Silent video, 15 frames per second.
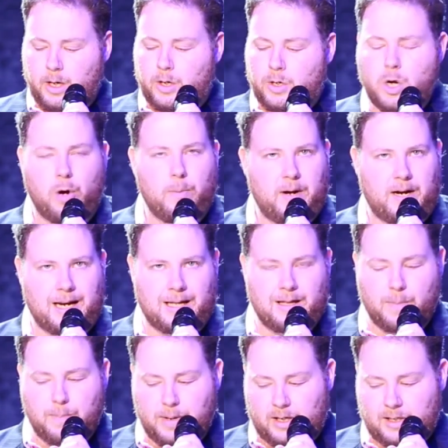Nobody in
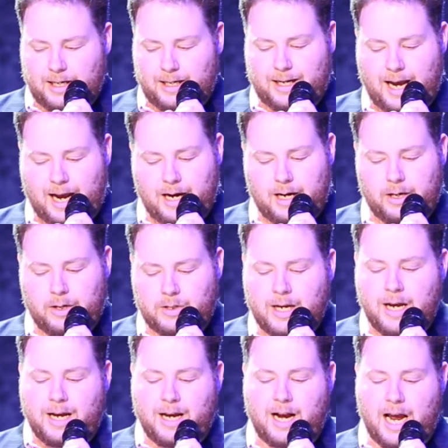the building cares,
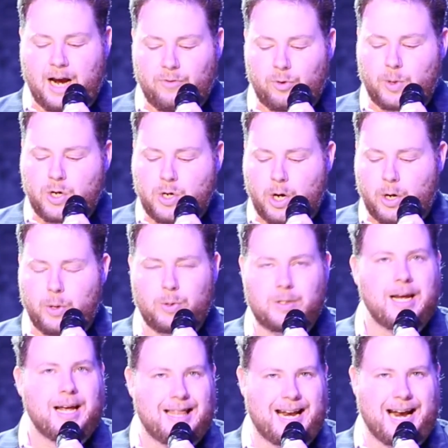yet everyone knows
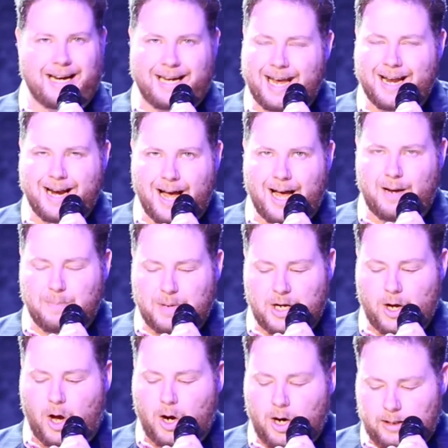that I cannot be
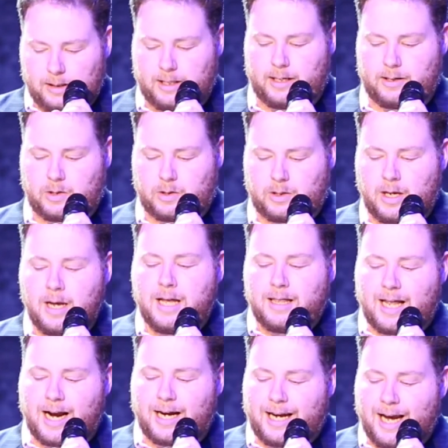heartless,
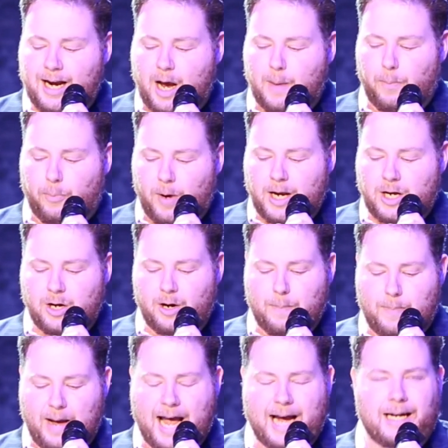that I cannot break your
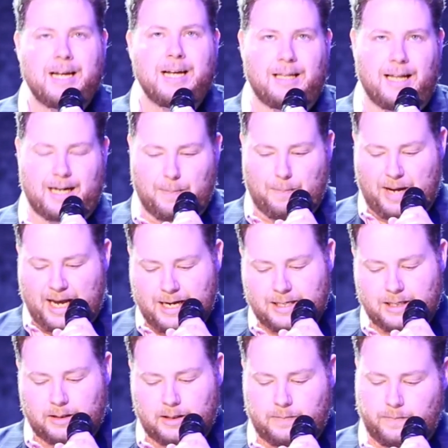back like a
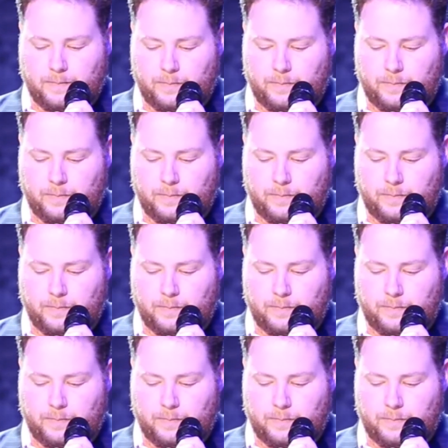pendulum.